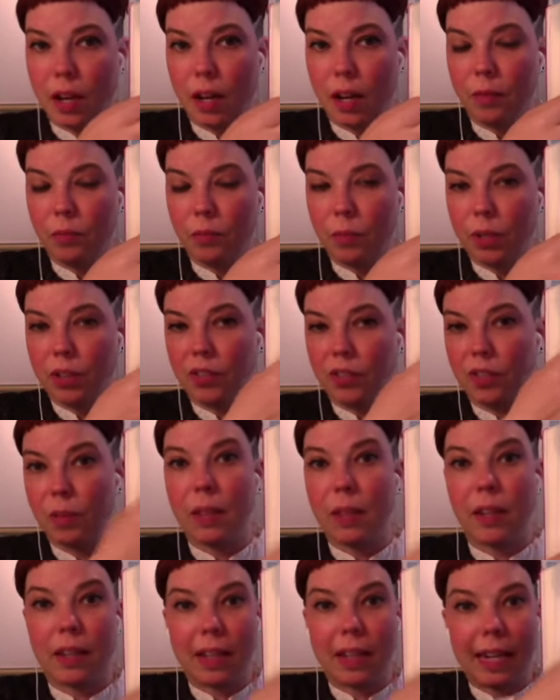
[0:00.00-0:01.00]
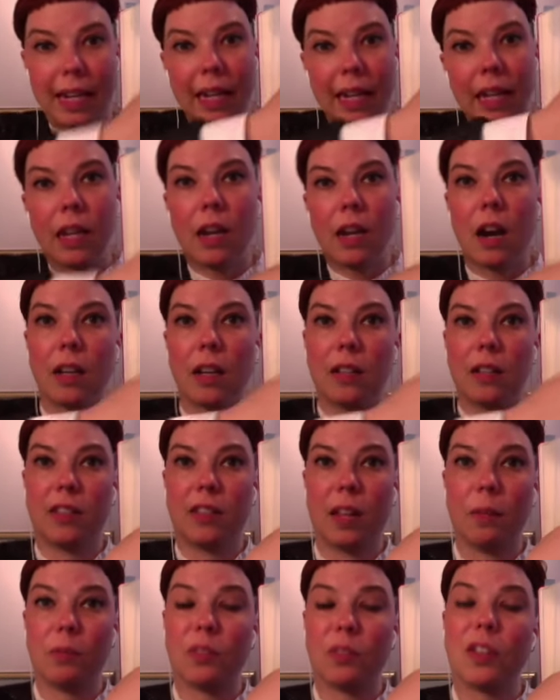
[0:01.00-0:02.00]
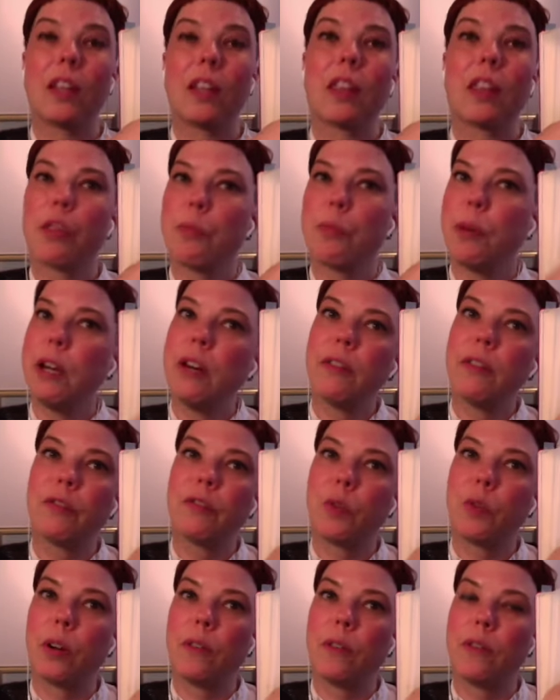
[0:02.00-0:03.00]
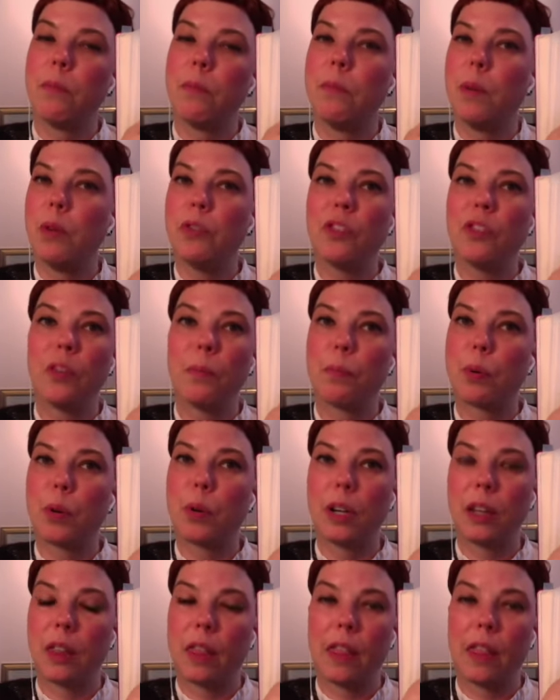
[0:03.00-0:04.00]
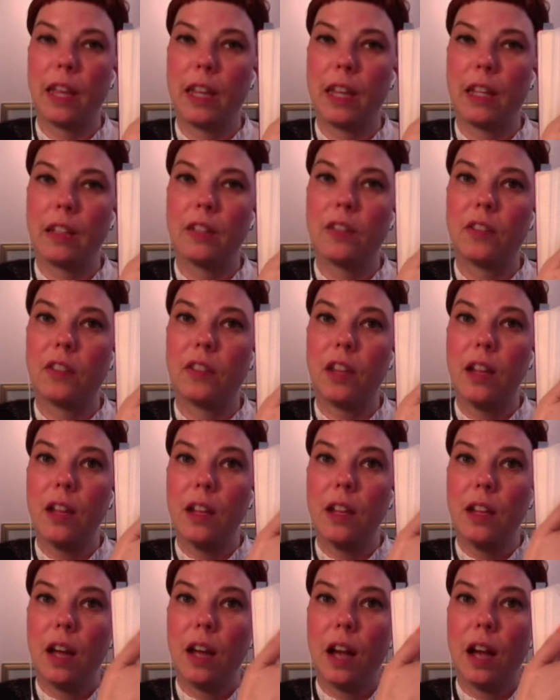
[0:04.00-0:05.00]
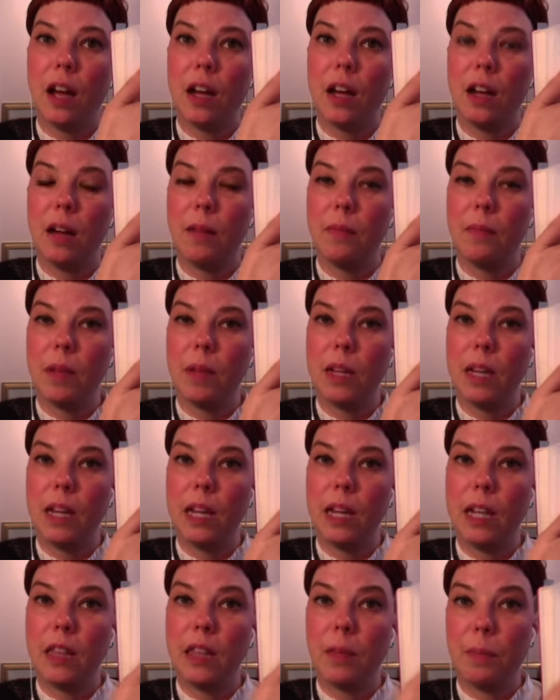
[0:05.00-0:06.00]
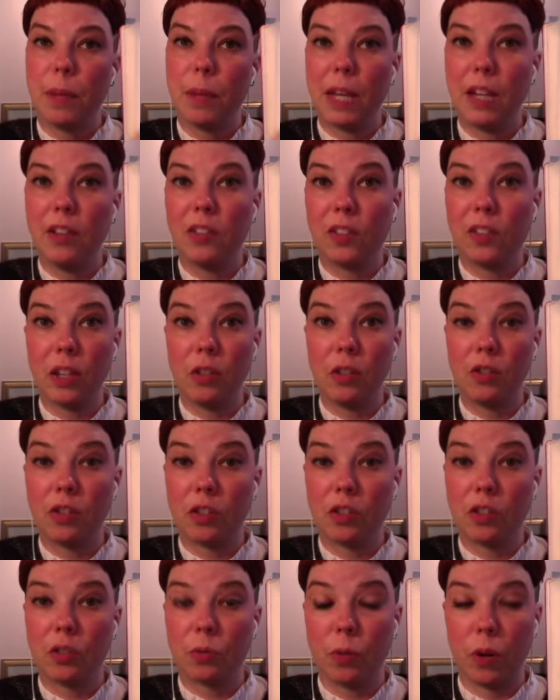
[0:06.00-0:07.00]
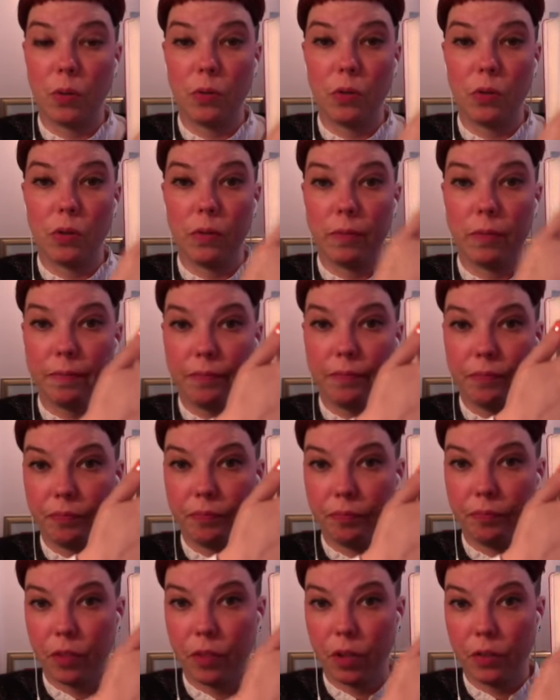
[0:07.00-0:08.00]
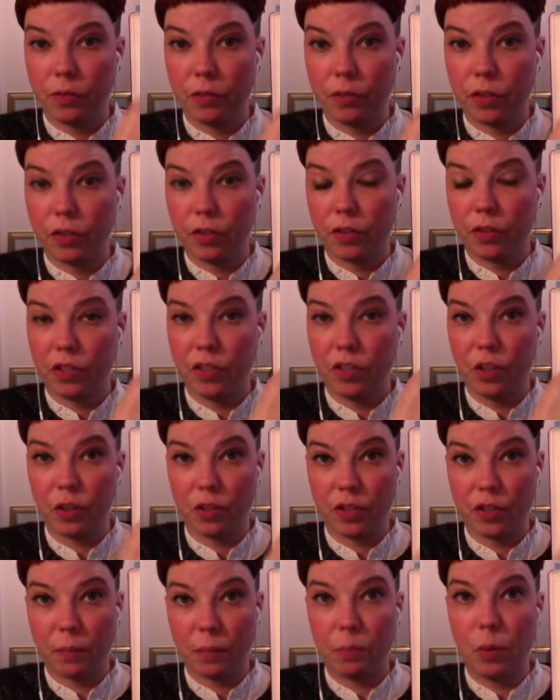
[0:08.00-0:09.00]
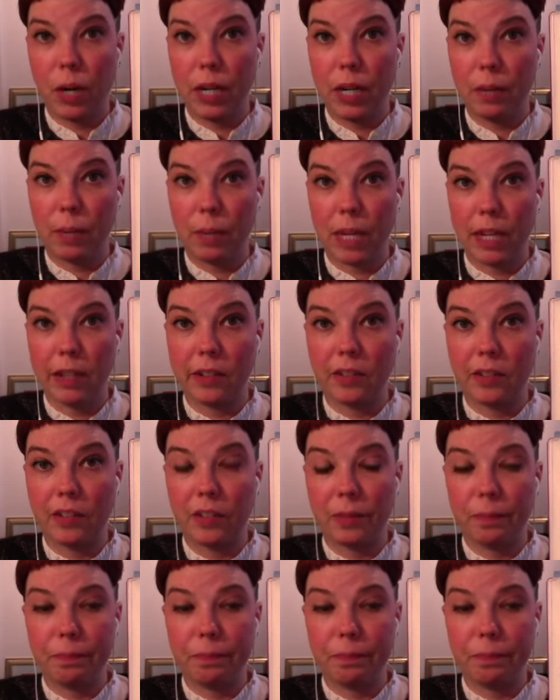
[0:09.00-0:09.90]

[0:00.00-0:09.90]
with some of the key concepts, like 3 or 4 of the most important things in the piece that you just wrote, your step 1 piece.